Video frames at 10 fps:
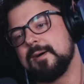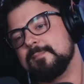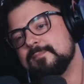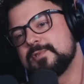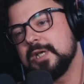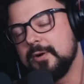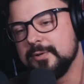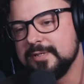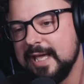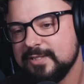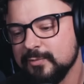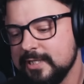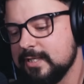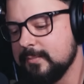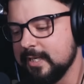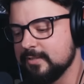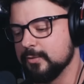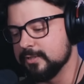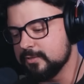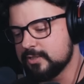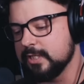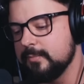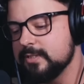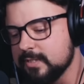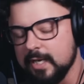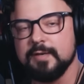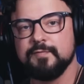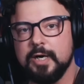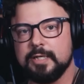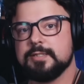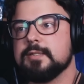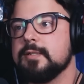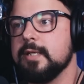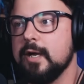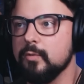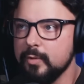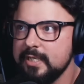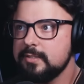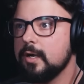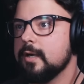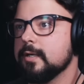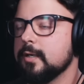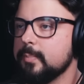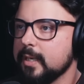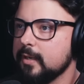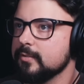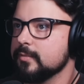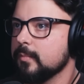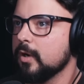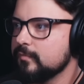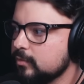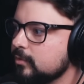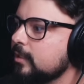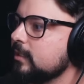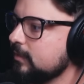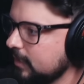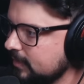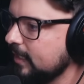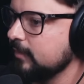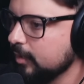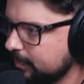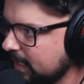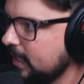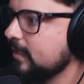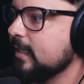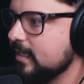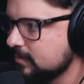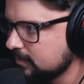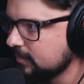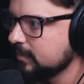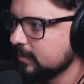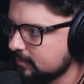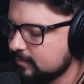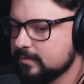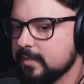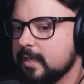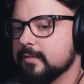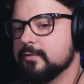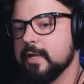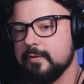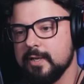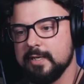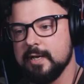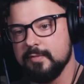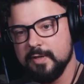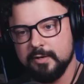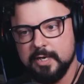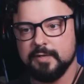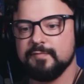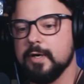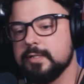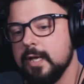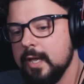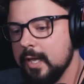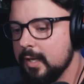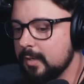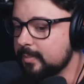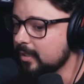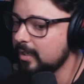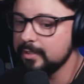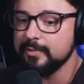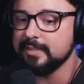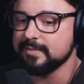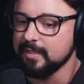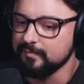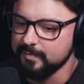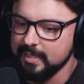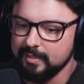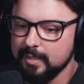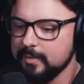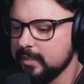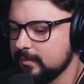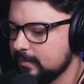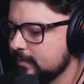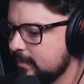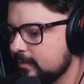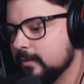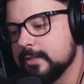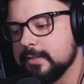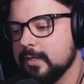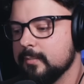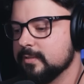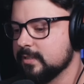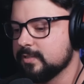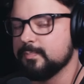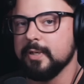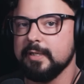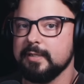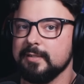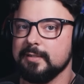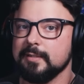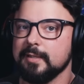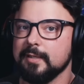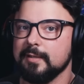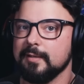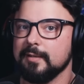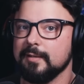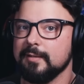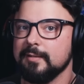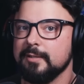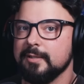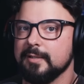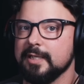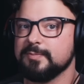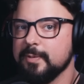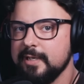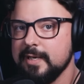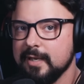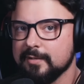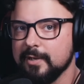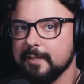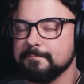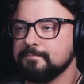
So next reason he might do it. Cinema's kind of fucked. Now, we talk about Marvel and they look bad. Yes, it's not great right now. They're kind of fucked. But Hollywood itself, man, I mean, look at the numbers. It's pretty not great.